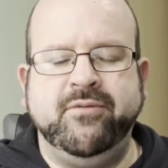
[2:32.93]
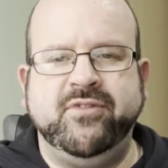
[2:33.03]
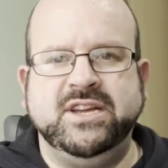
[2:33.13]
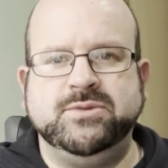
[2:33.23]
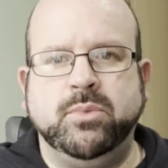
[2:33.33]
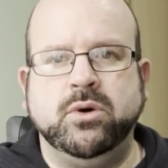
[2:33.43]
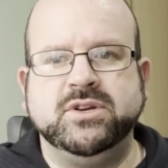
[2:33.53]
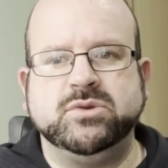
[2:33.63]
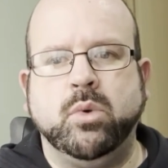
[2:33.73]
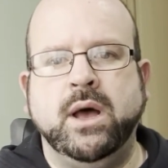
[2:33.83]

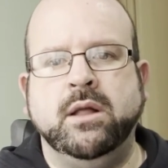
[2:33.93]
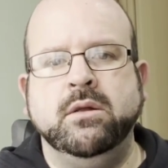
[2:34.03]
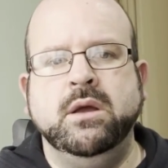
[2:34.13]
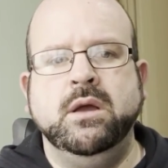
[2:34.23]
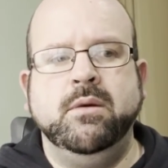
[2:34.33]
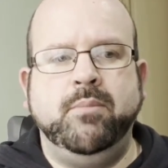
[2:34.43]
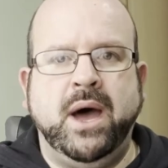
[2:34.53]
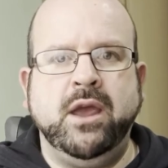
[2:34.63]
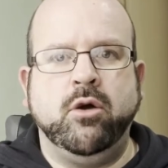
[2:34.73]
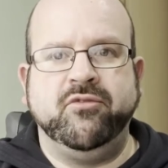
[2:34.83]
Facebook as well,
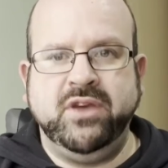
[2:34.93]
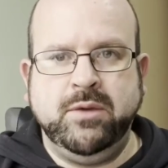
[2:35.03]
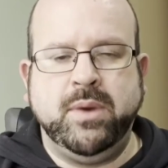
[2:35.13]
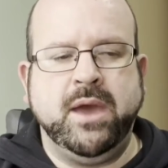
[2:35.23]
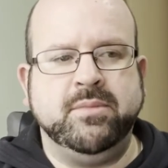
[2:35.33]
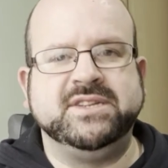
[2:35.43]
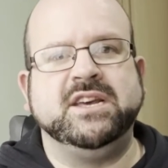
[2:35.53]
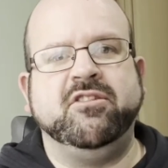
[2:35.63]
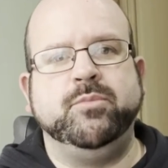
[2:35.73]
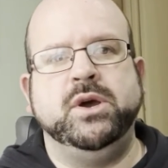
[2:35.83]
buying off eBay
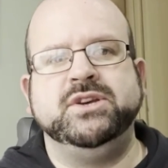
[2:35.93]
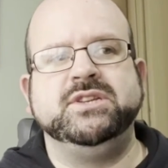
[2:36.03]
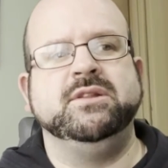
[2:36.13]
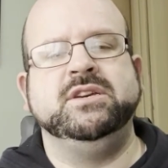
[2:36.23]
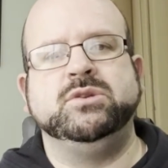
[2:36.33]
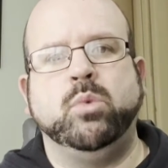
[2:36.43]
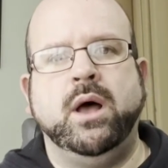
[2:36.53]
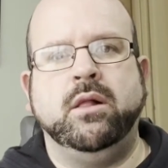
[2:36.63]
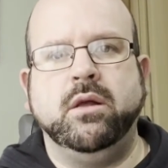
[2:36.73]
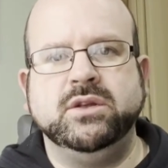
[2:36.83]
myself personally as
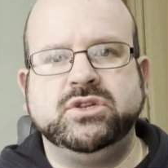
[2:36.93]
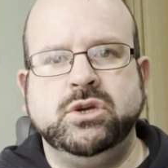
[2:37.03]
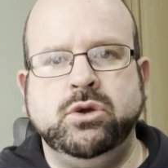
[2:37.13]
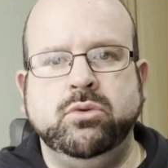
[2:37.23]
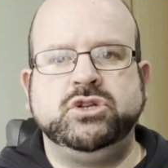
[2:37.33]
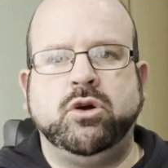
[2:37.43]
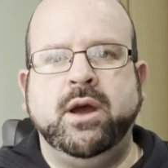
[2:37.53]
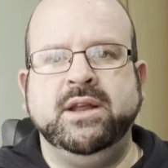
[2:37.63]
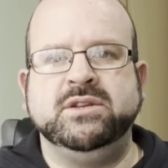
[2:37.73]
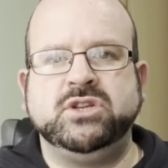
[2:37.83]
well, to
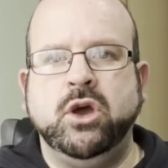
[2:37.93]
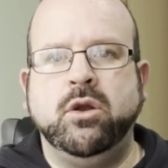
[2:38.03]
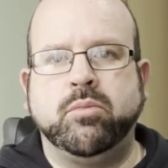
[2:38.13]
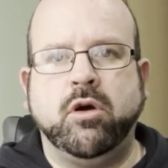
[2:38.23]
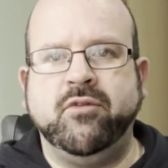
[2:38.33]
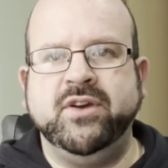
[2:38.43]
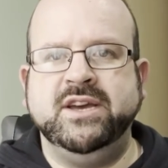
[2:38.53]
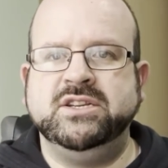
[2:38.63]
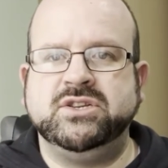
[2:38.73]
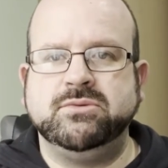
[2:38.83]
try and turn a
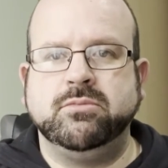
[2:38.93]
profit as